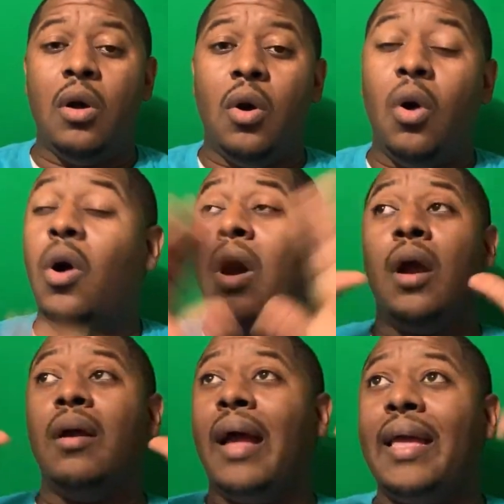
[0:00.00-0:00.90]

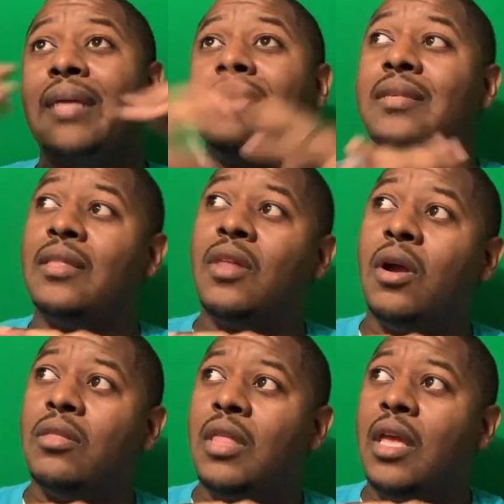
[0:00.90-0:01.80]
Or I guess it's a
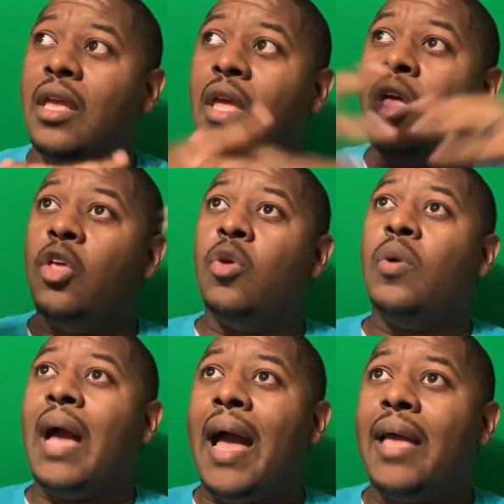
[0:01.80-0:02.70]
third thing, you
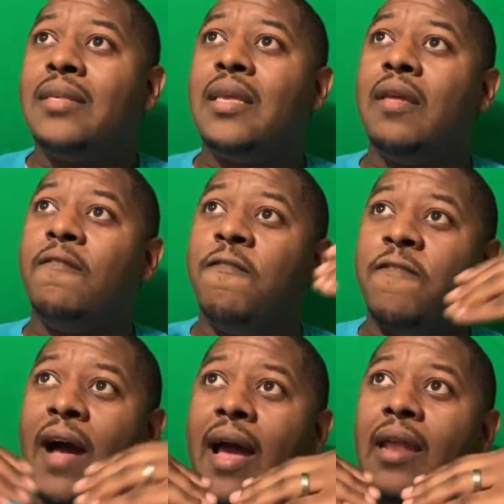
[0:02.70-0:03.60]
guys can
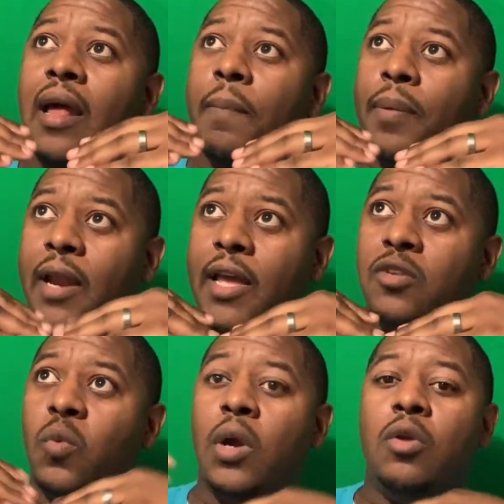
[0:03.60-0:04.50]
find a
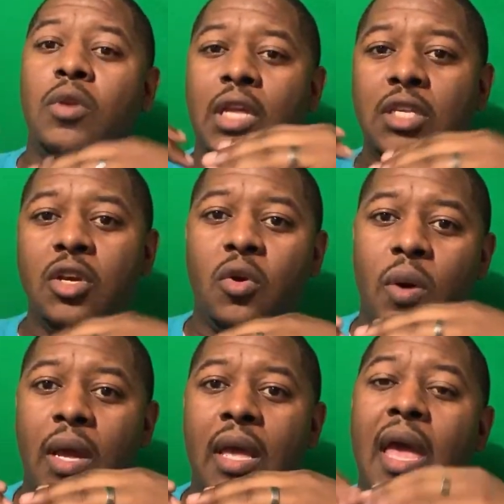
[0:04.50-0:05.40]
place where you
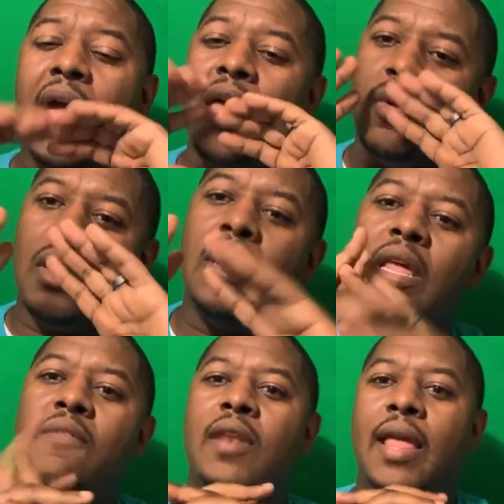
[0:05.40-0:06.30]
disagree and you can
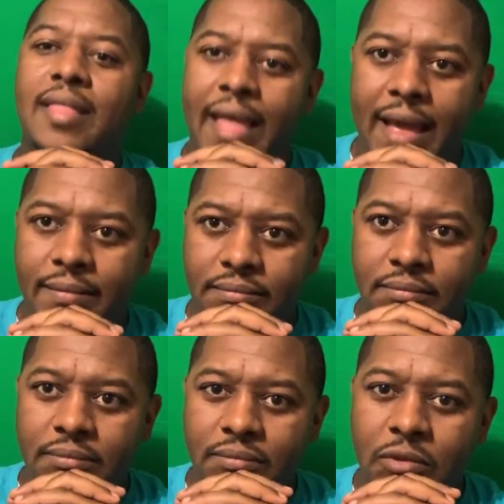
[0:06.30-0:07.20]
leave it at that.
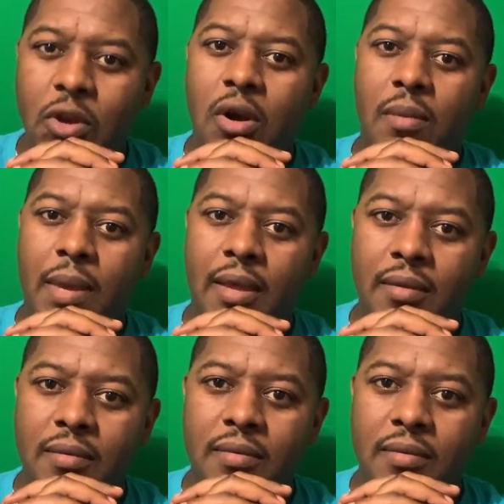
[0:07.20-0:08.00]
You know what I mean?